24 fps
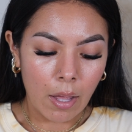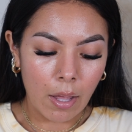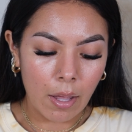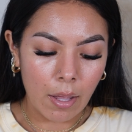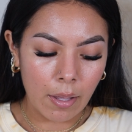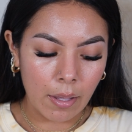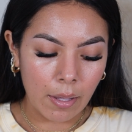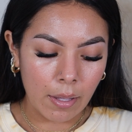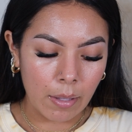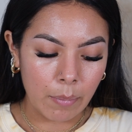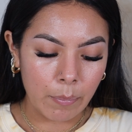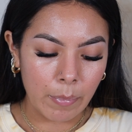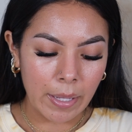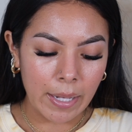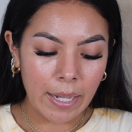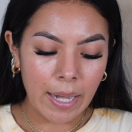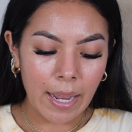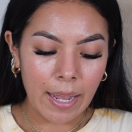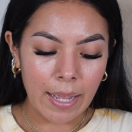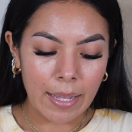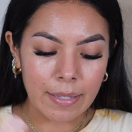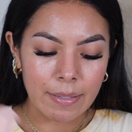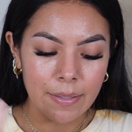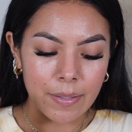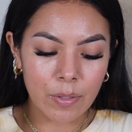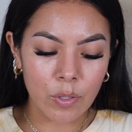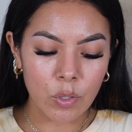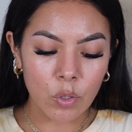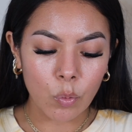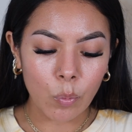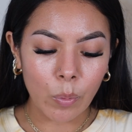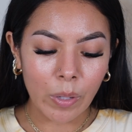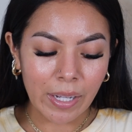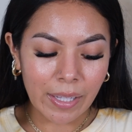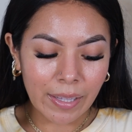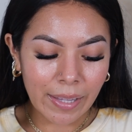Um, it has
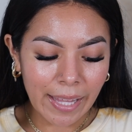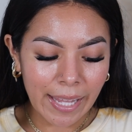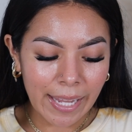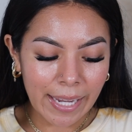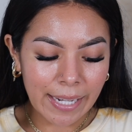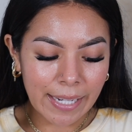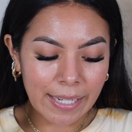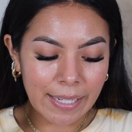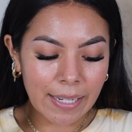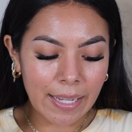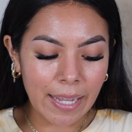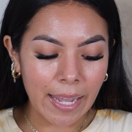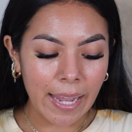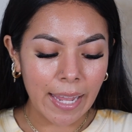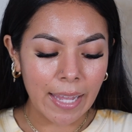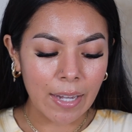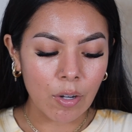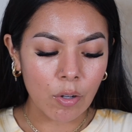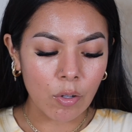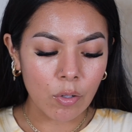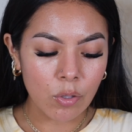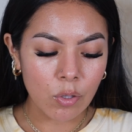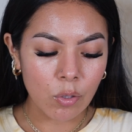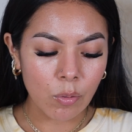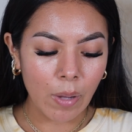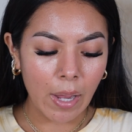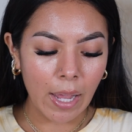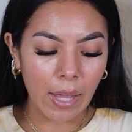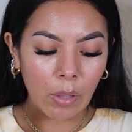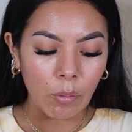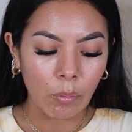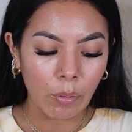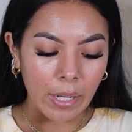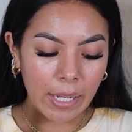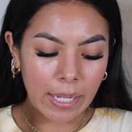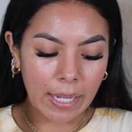squalane and also
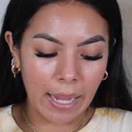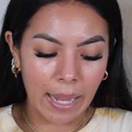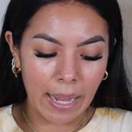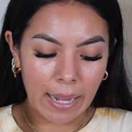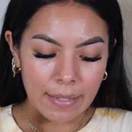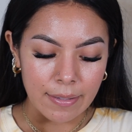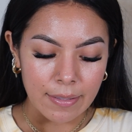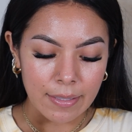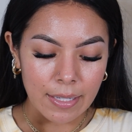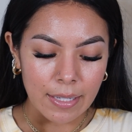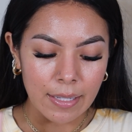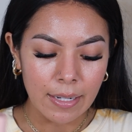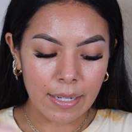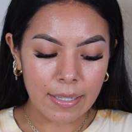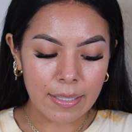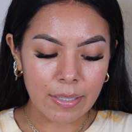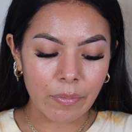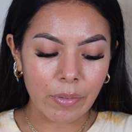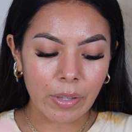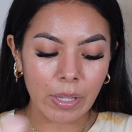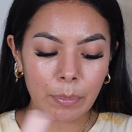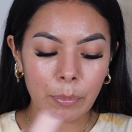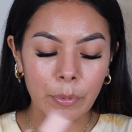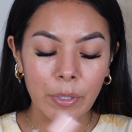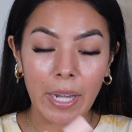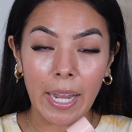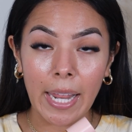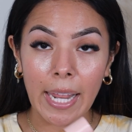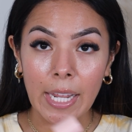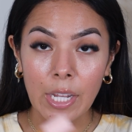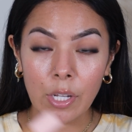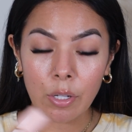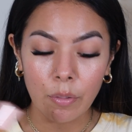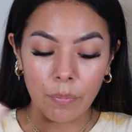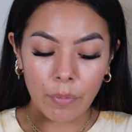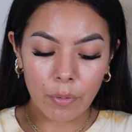hyaluronic acid. It's available in
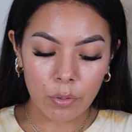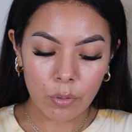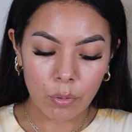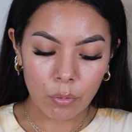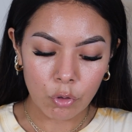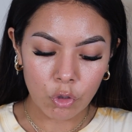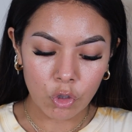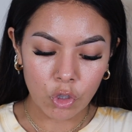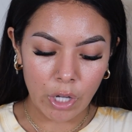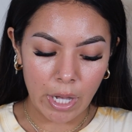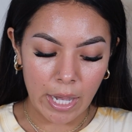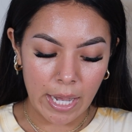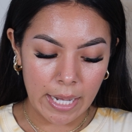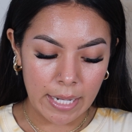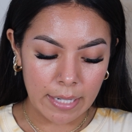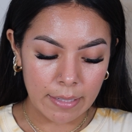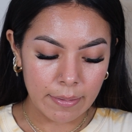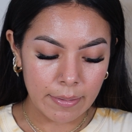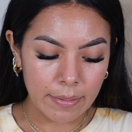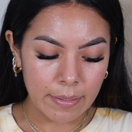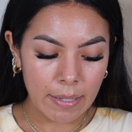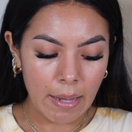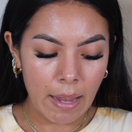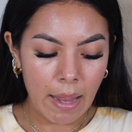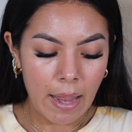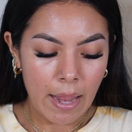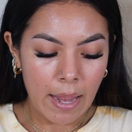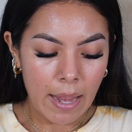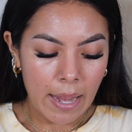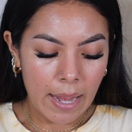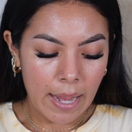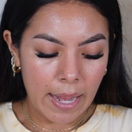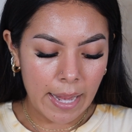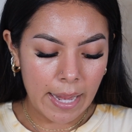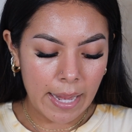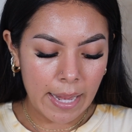eight universal shades
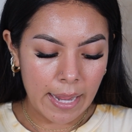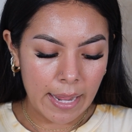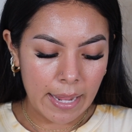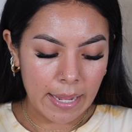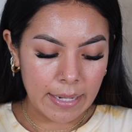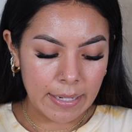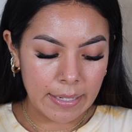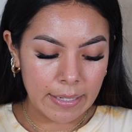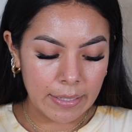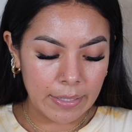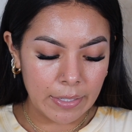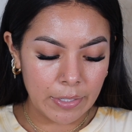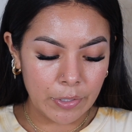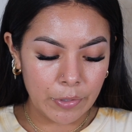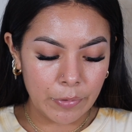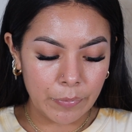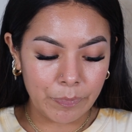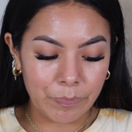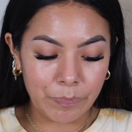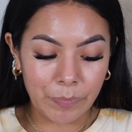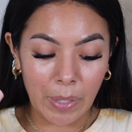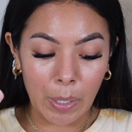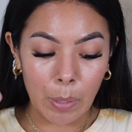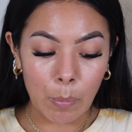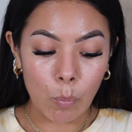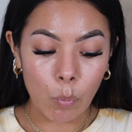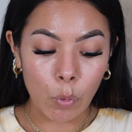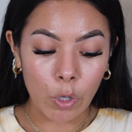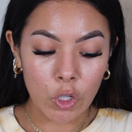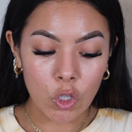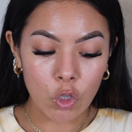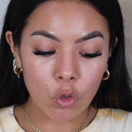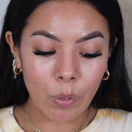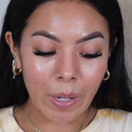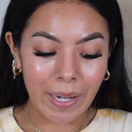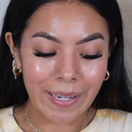and it
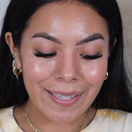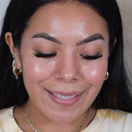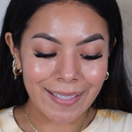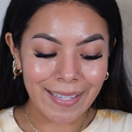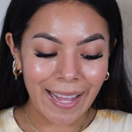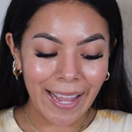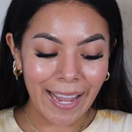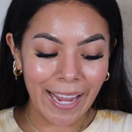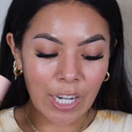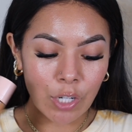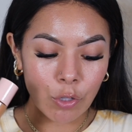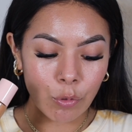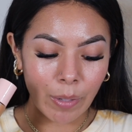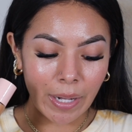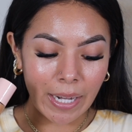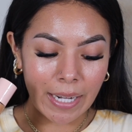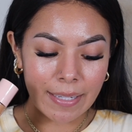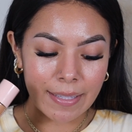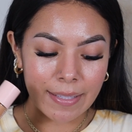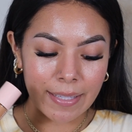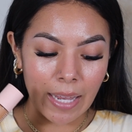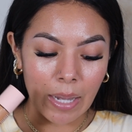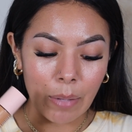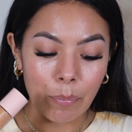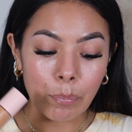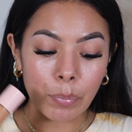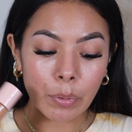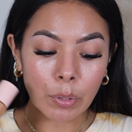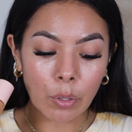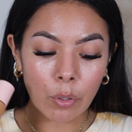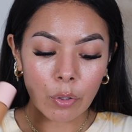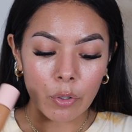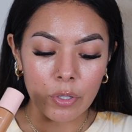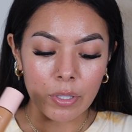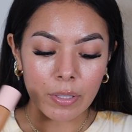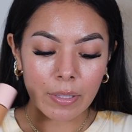moisturizes, hydrates, and
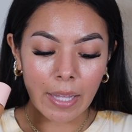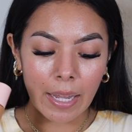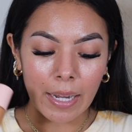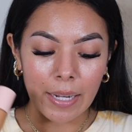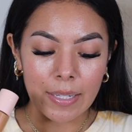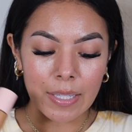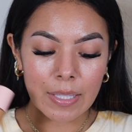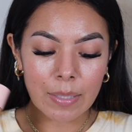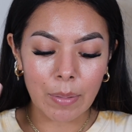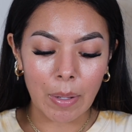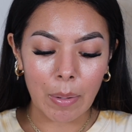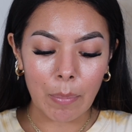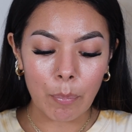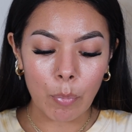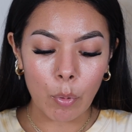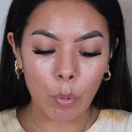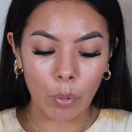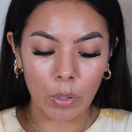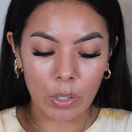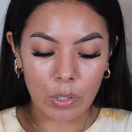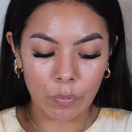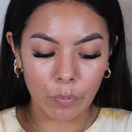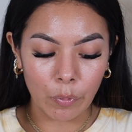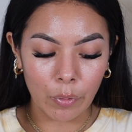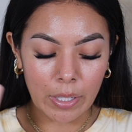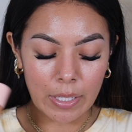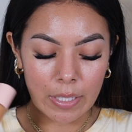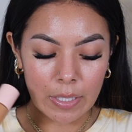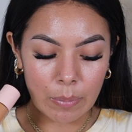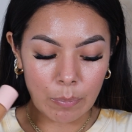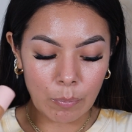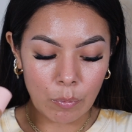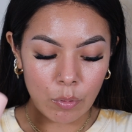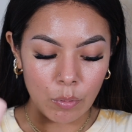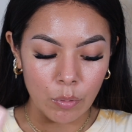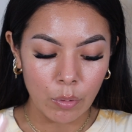blurs lines and pores for a
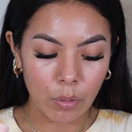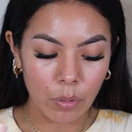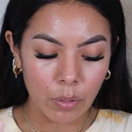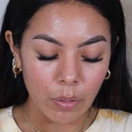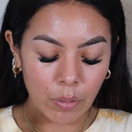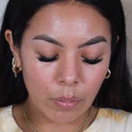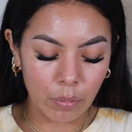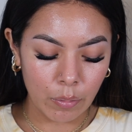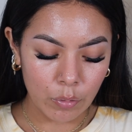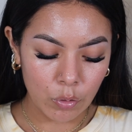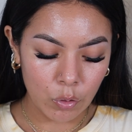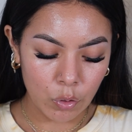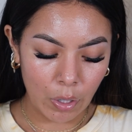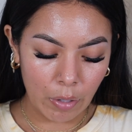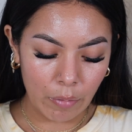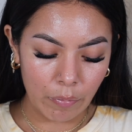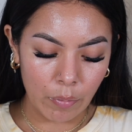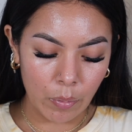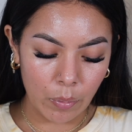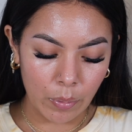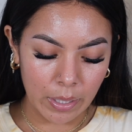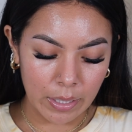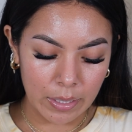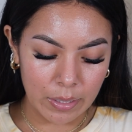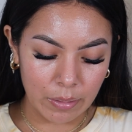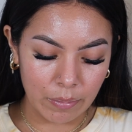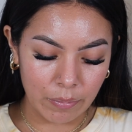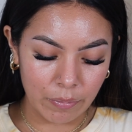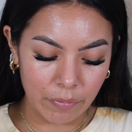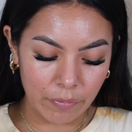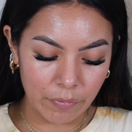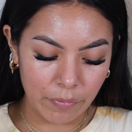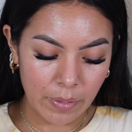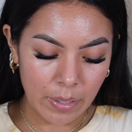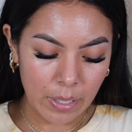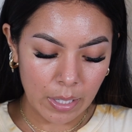smoother, soft focus
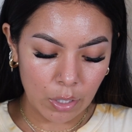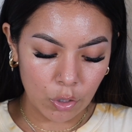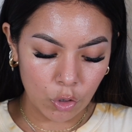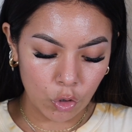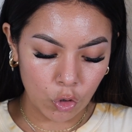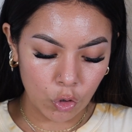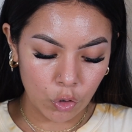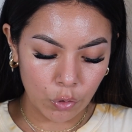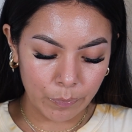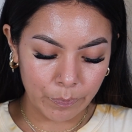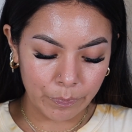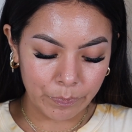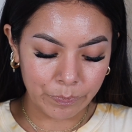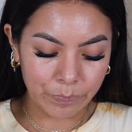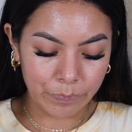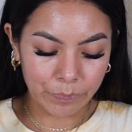finish.